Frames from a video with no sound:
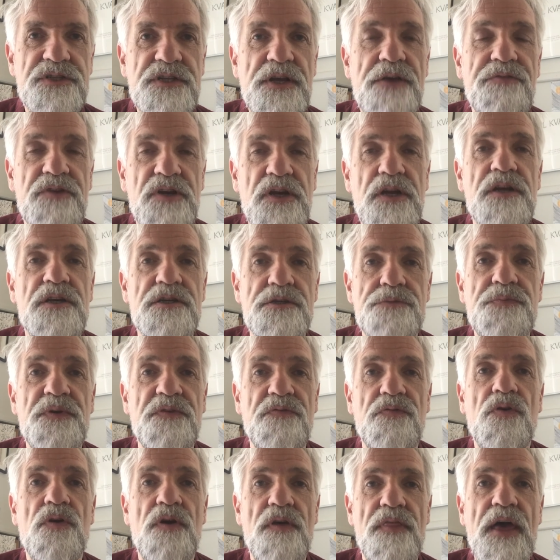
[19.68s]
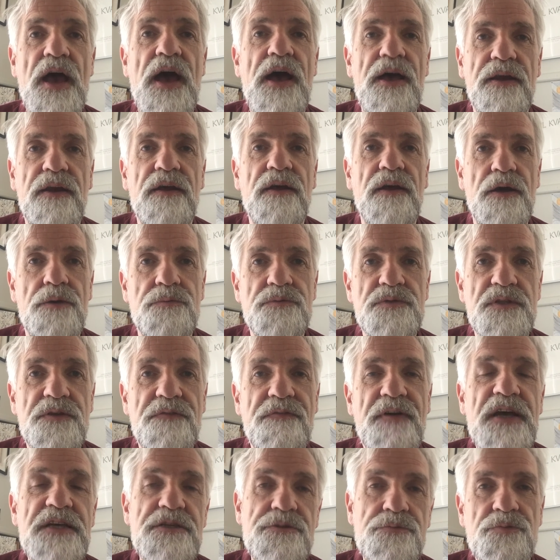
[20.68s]
7 years before that, I was the
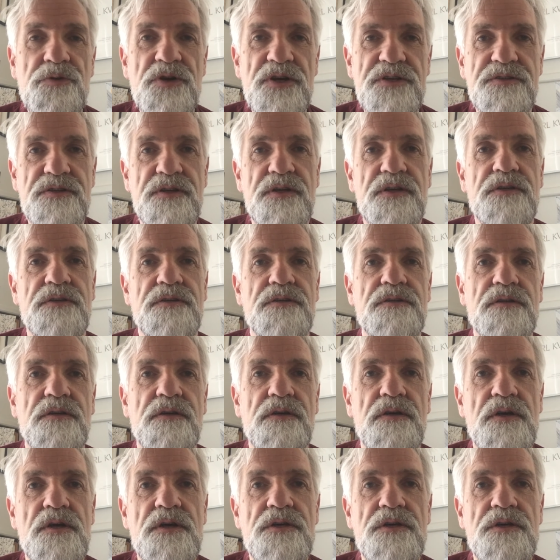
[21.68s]
vice president.